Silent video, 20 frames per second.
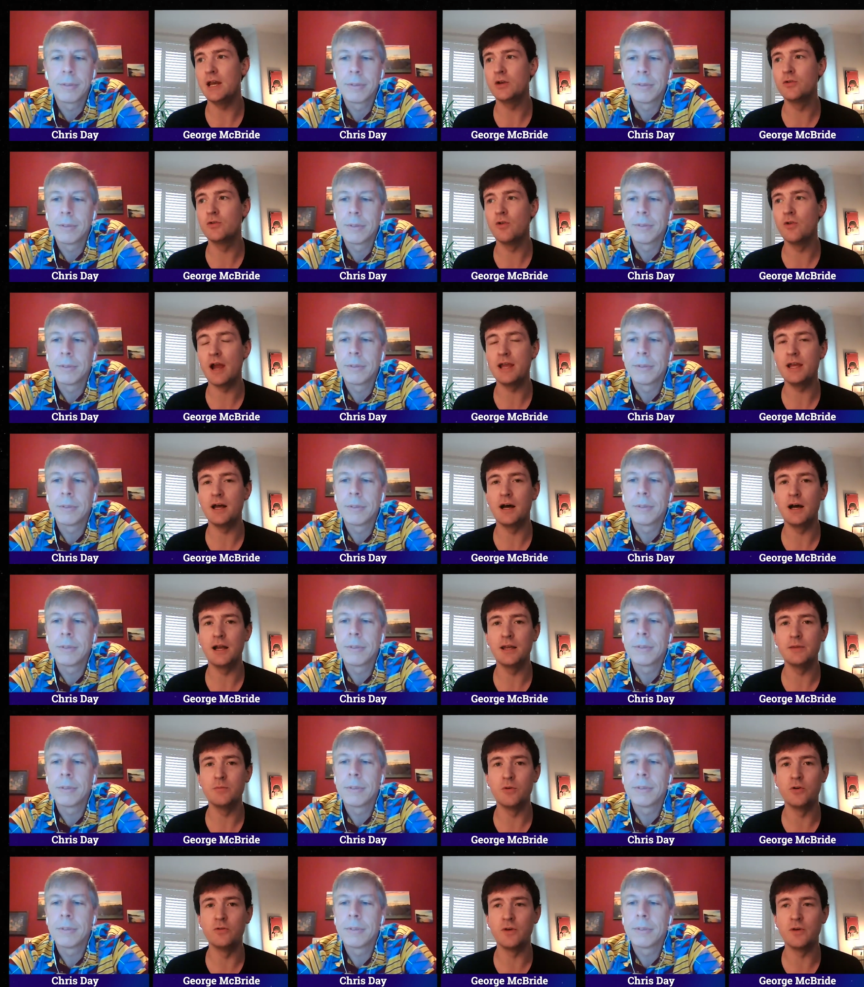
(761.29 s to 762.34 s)
Speaker 1: in a great
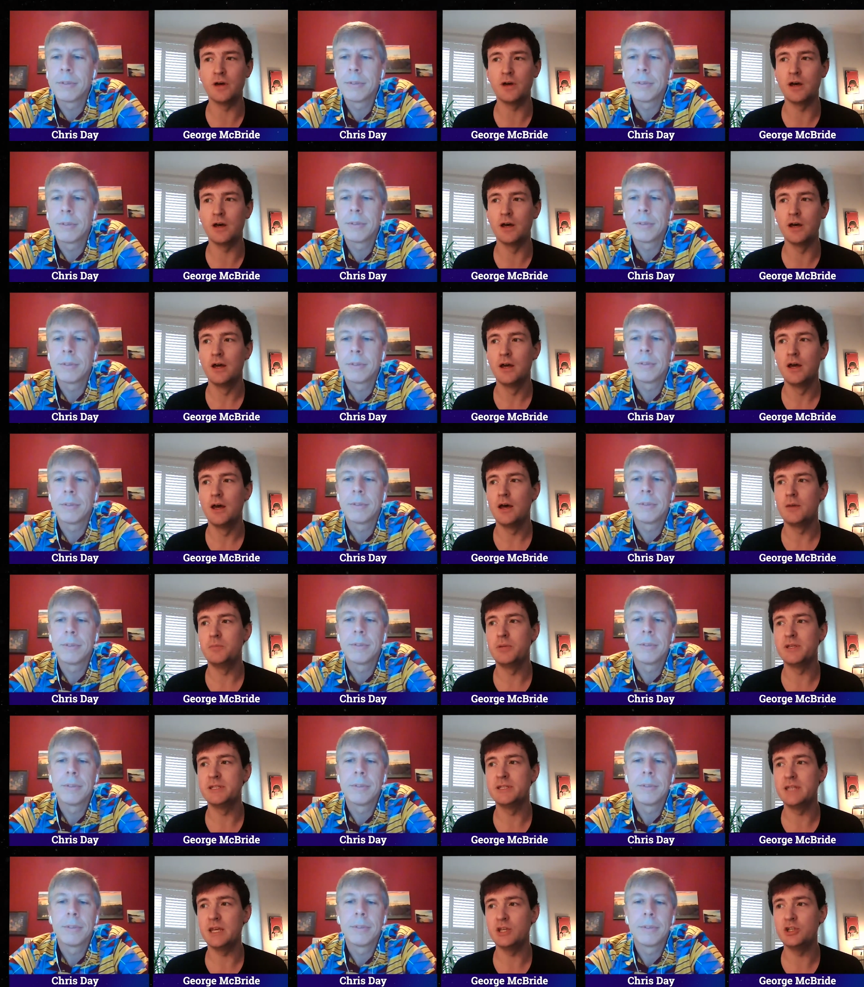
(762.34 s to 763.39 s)
early mover
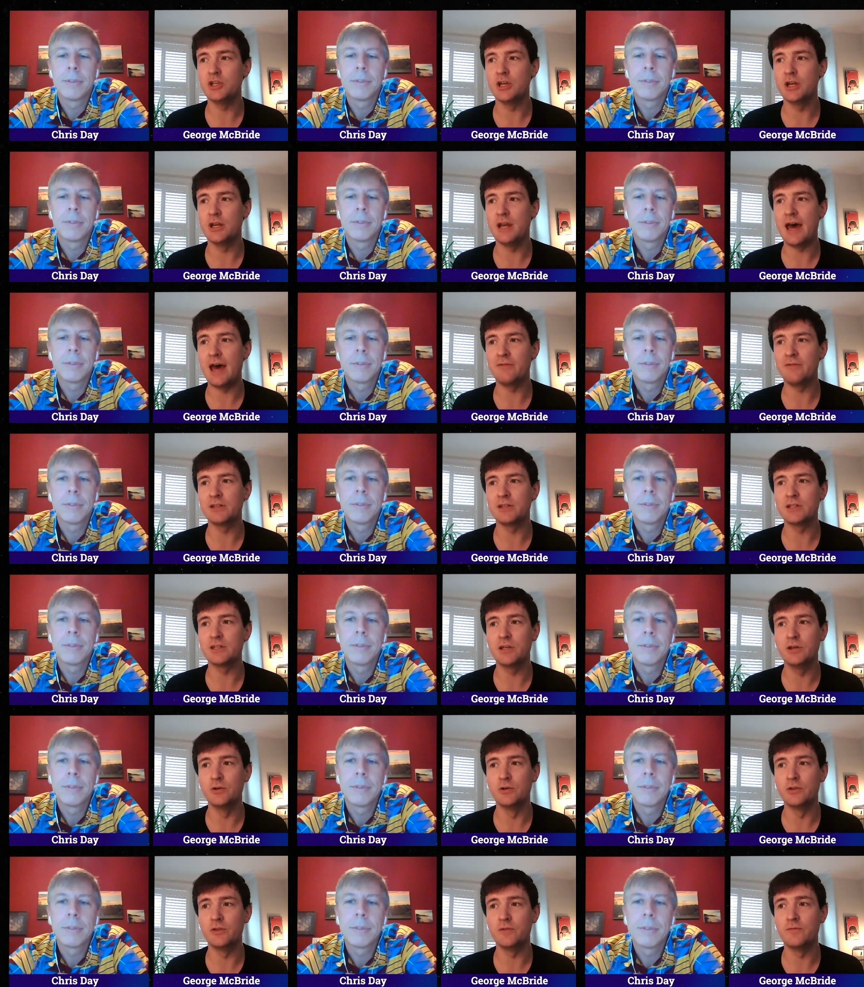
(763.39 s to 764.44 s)
position, having
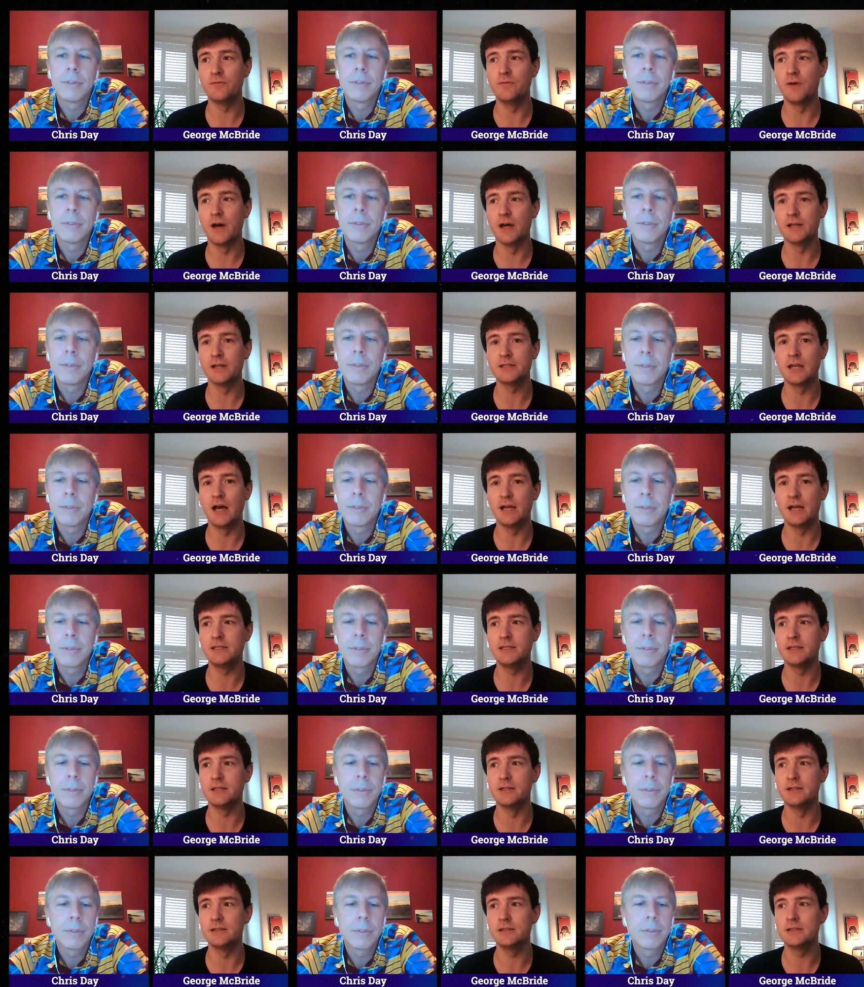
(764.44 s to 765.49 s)
secured the first
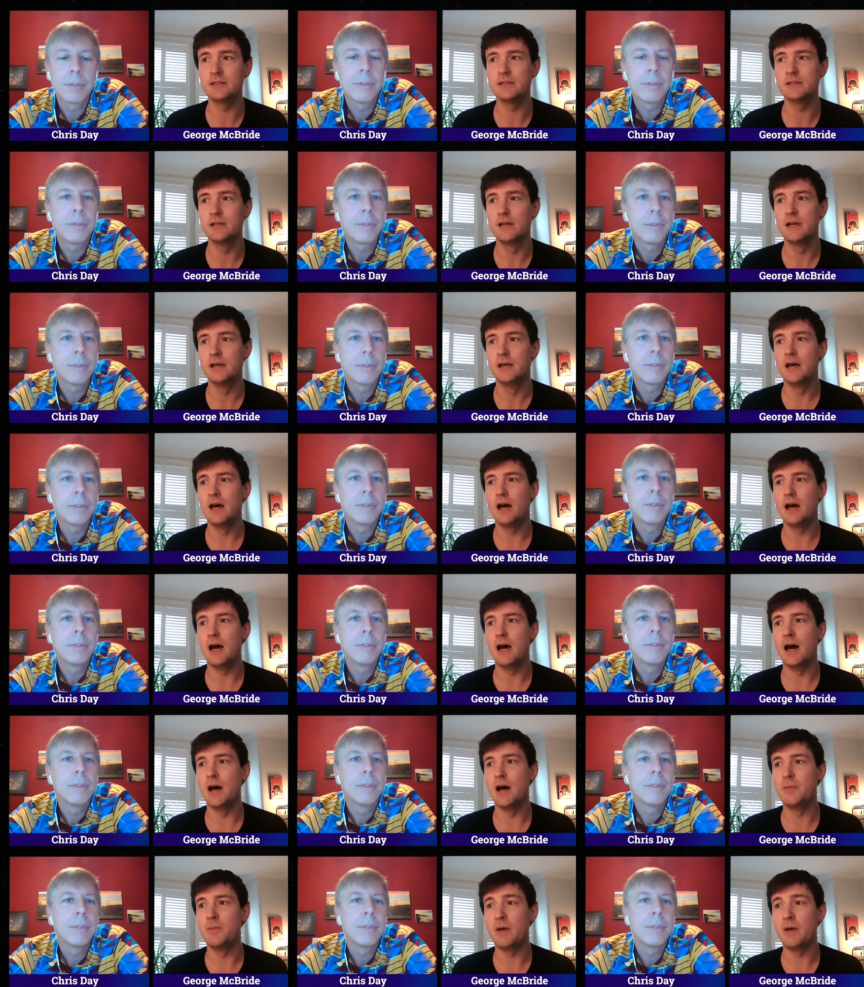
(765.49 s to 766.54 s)
license.
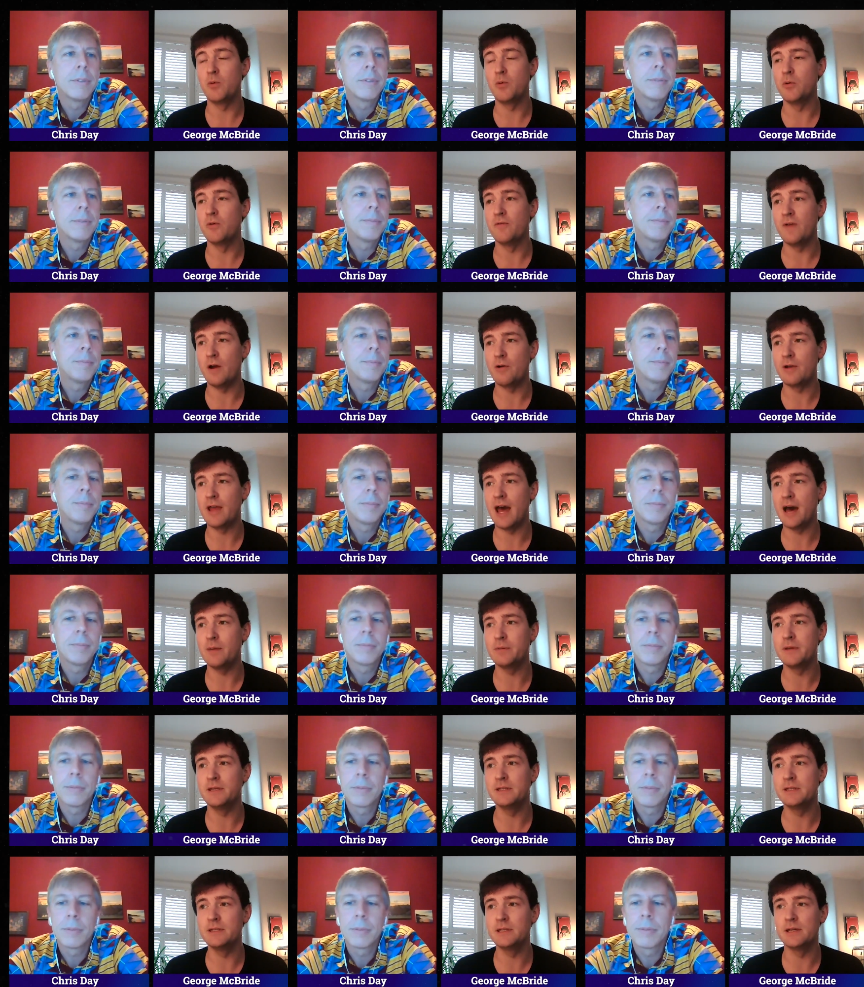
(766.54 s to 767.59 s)
Um, and we were very
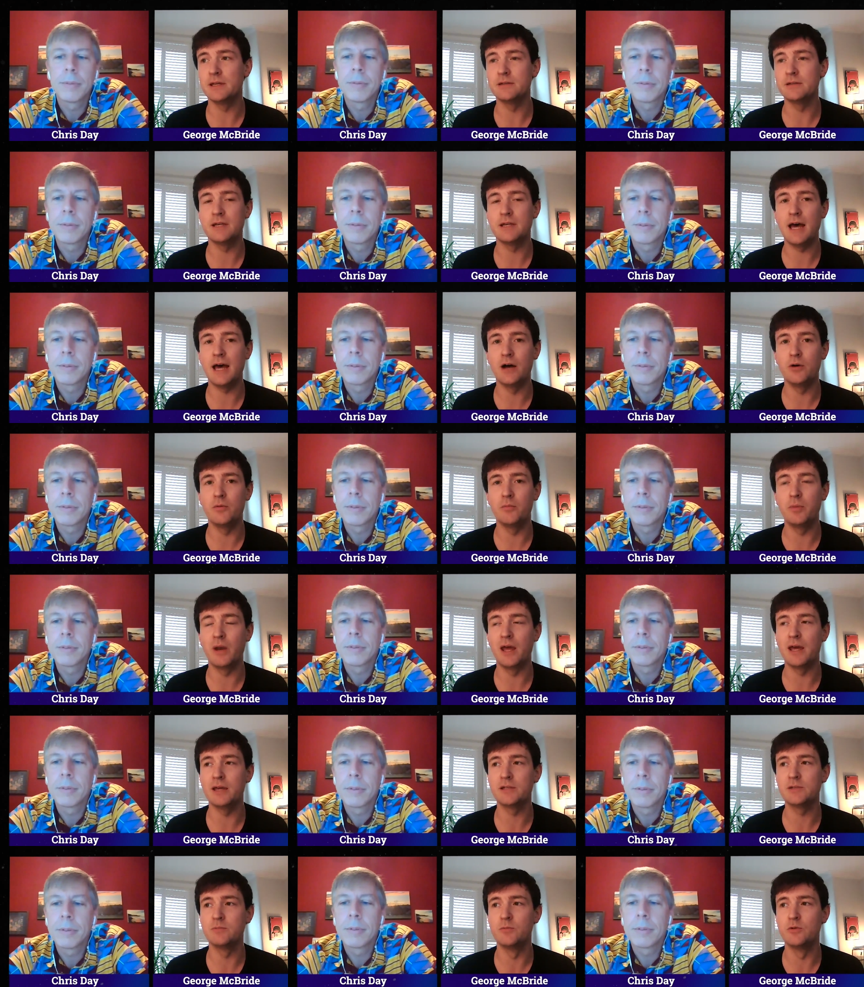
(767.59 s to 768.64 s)
happy to, to help
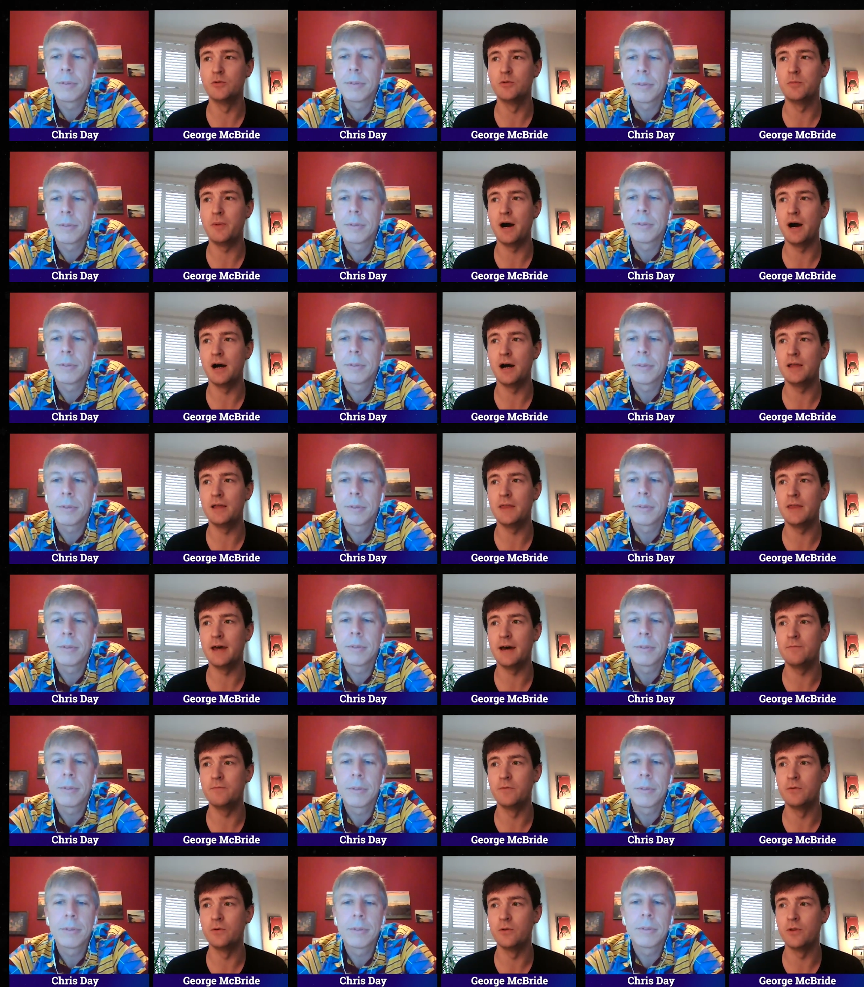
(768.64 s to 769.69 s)
play a small part in
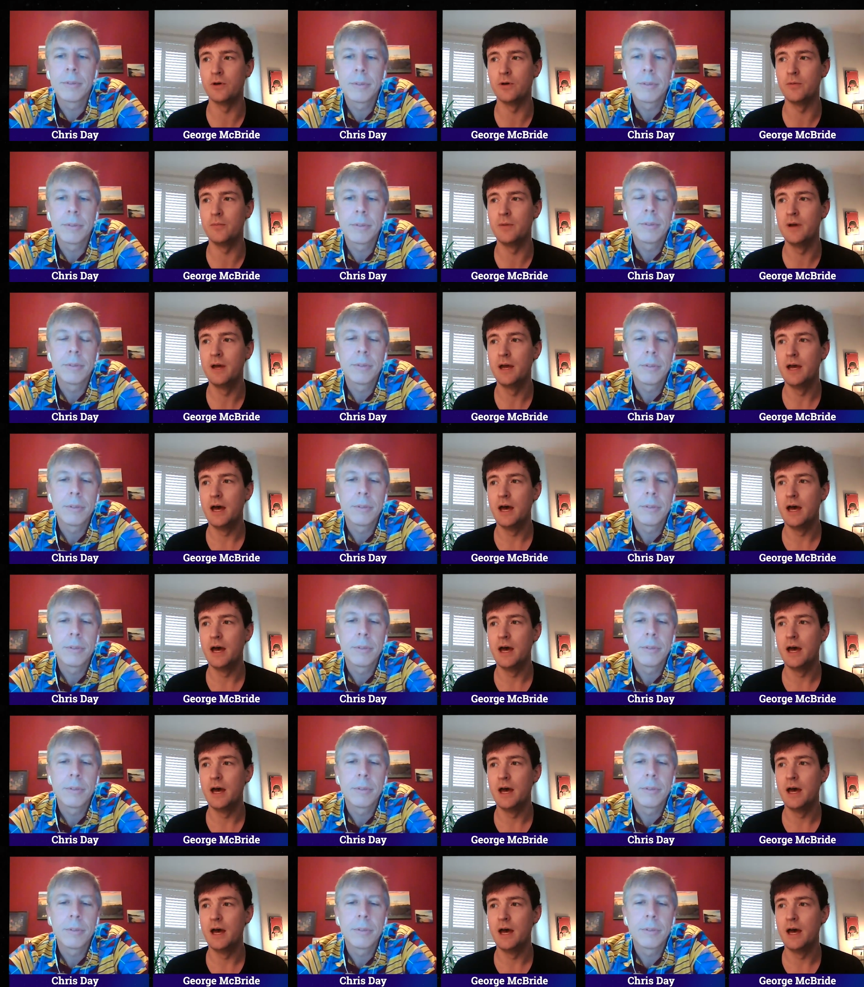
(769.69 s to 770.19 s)
that for them.